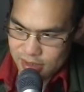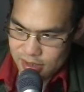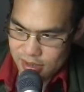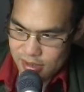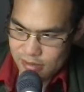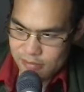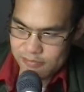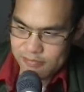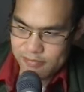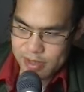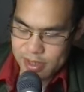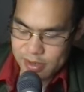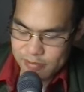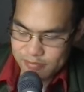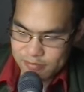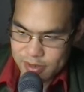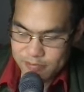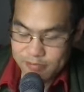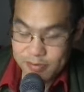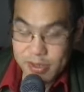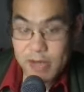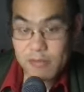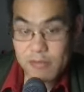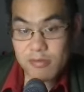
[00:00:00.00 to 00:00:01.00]
the
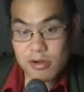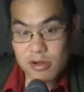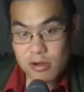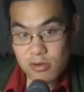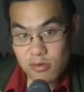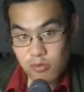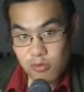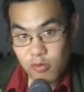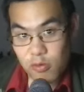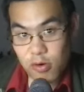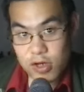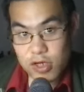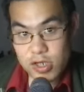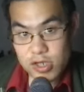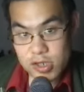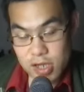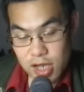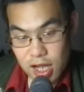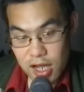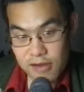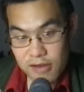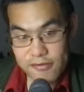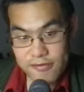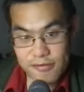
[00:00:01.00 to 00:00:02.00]
people want to
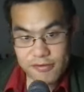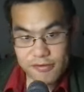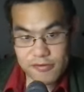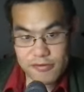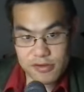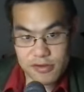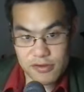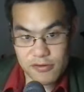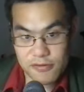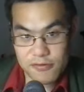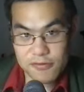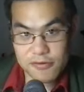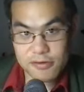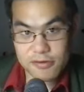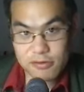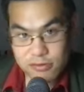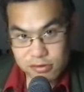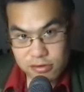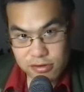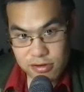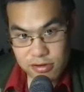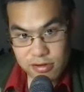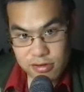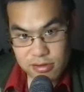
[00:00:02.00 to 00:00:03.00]
have the
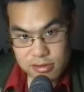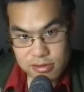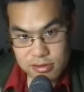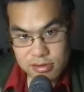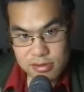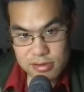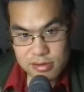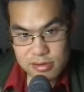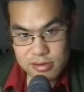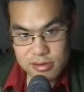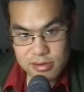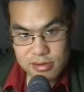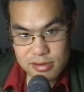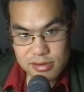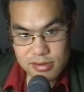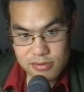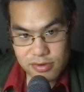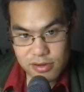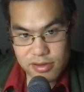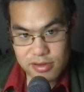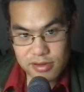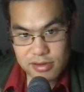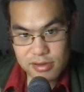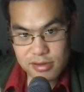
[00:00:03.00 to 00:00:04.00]
Führer,
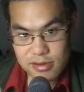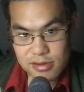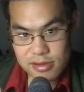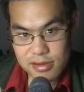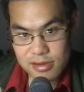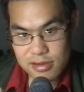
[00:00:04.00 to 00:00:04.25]
right?